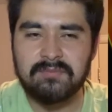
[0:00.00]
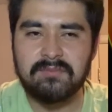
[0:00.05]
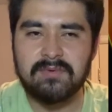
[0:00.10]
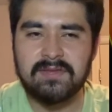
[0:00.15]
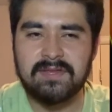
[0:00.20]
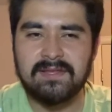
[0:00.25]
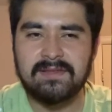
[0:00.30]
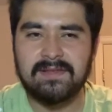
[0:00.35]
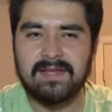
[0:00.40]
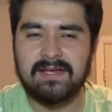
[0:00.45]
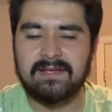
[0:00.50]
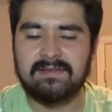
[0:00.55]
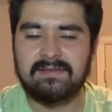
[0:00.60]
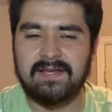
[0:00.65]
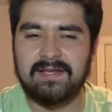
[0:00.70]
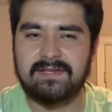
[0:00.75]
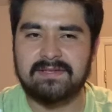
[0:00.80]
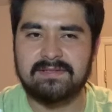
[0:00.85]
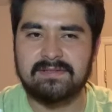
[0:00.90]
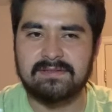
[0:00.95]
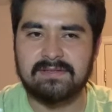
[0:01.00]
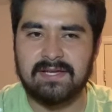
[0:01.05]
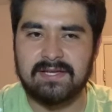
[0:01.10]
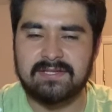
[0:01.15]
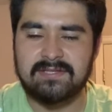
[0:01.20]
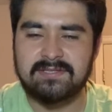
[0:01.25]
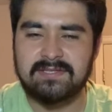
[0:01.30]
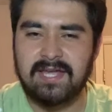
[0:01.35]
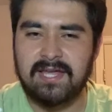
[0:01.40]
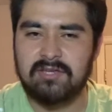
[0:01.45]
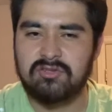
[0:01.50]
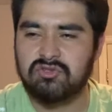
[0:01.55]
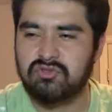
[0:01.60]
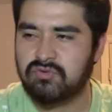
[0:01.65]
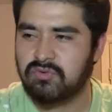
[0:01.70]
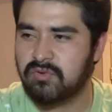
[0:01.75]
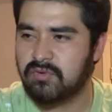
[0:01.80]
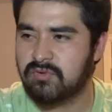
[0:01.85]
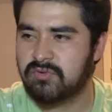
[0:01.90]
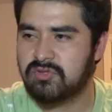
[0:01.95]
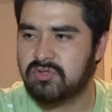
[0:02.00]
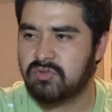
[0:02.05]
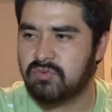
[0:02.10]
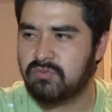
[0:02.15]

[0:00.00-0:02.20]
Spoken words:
really like stay true to